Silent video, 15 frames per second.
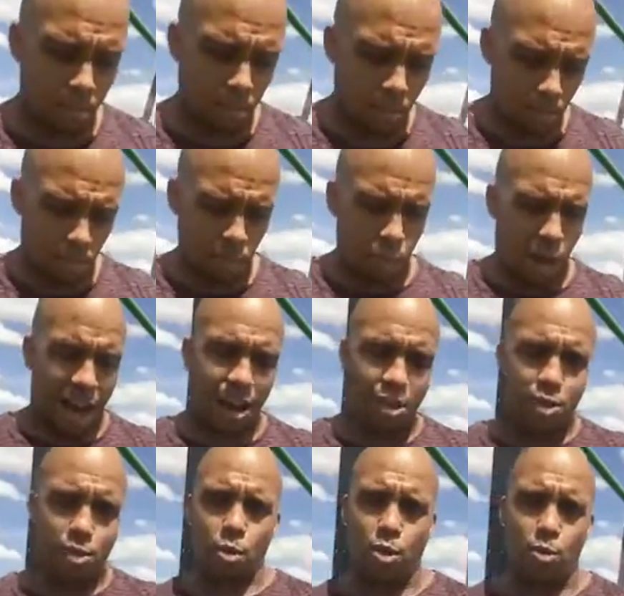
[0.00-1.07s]

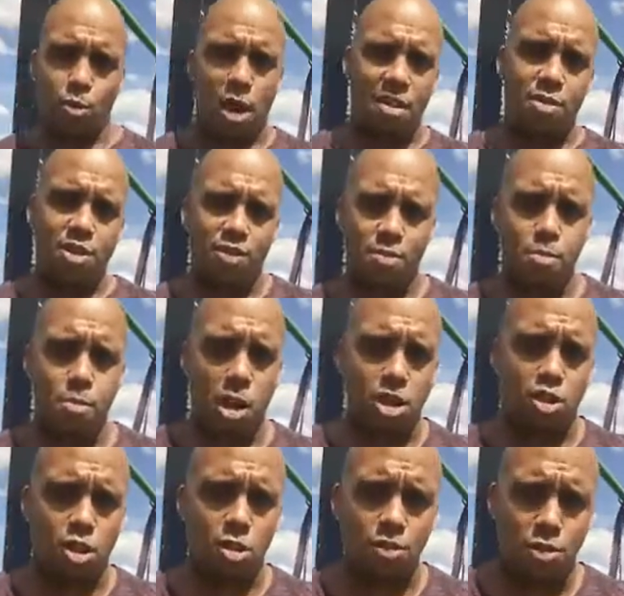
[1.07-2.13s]
whatever's most
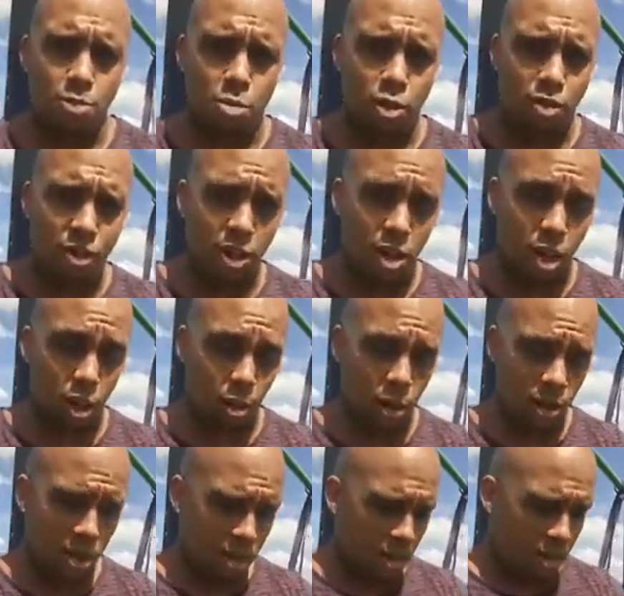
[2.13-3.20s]
comfortable for you.
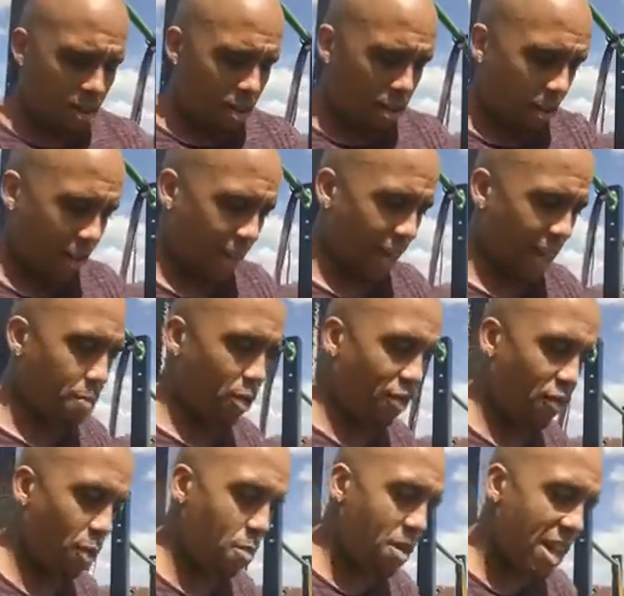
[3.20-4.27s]
Okay, but for
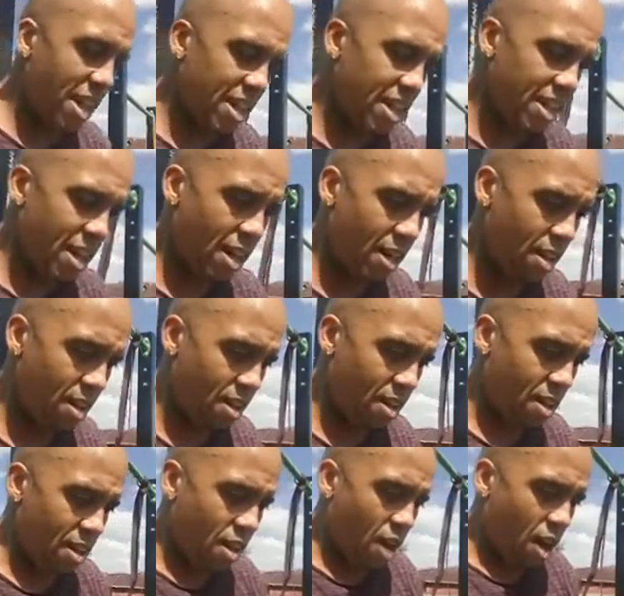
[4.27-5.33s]
me,
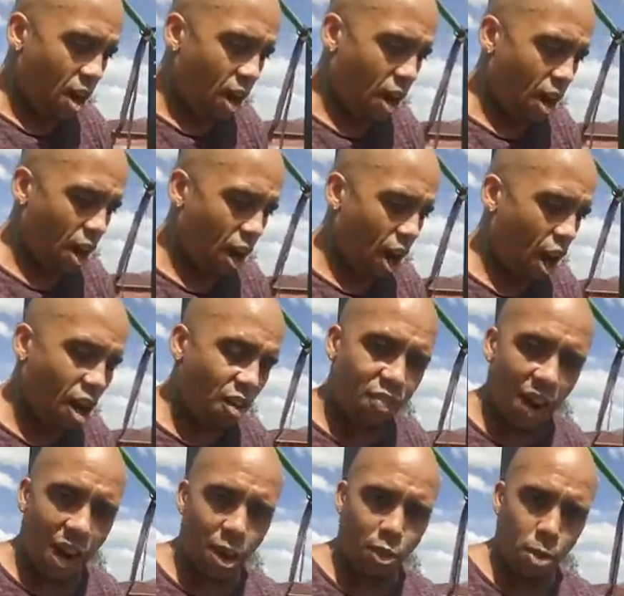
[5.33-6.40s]
I
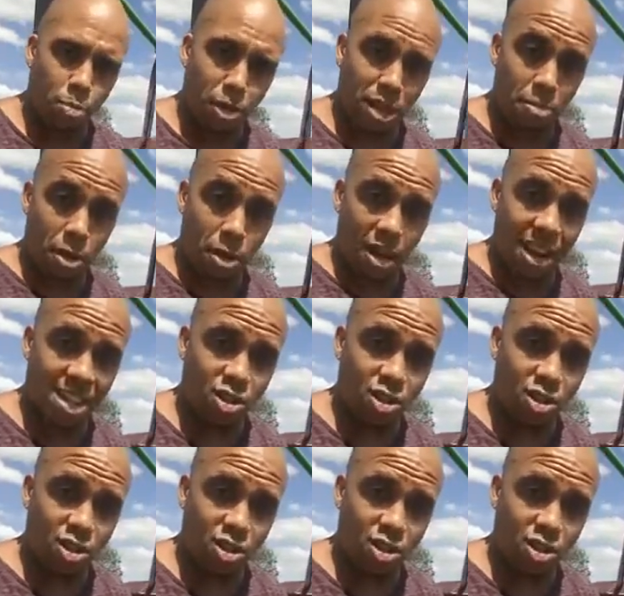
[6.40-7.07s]
found that bringing my legs up